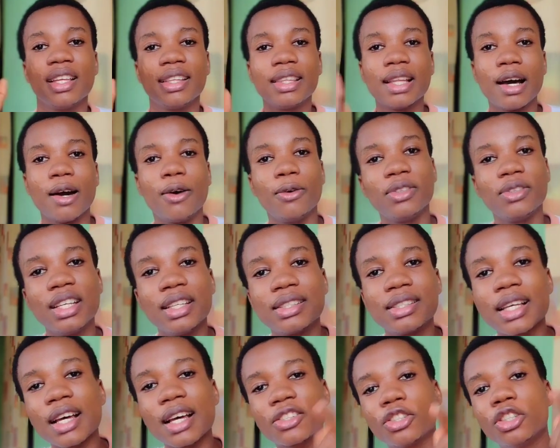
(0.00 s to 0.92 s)
Now
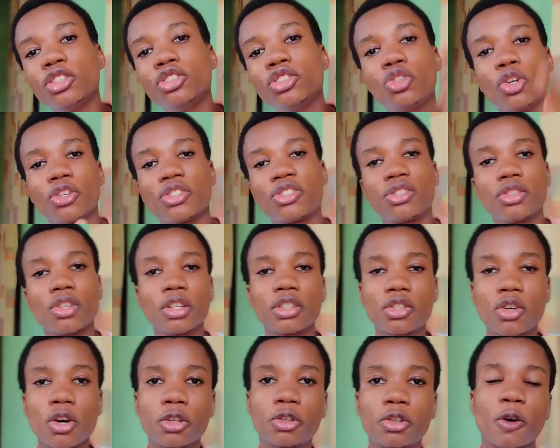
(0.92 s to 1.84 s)
it actually does
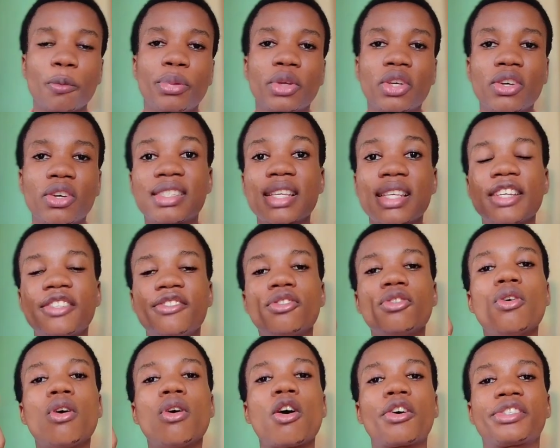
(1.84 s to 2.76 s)
not cut off because there is
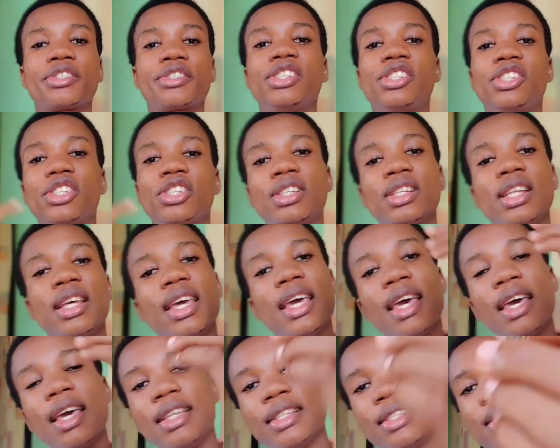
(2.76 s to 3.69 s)
no oxygen
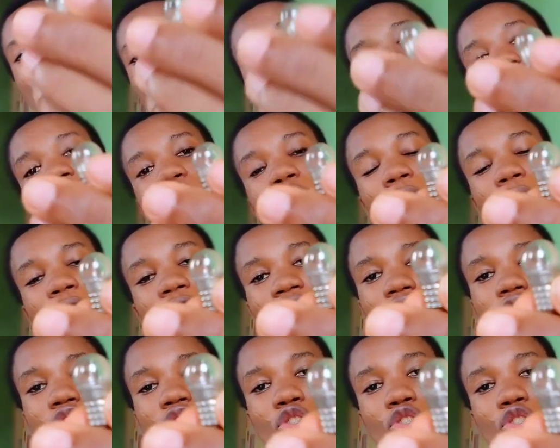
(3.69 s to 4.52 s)
inside of this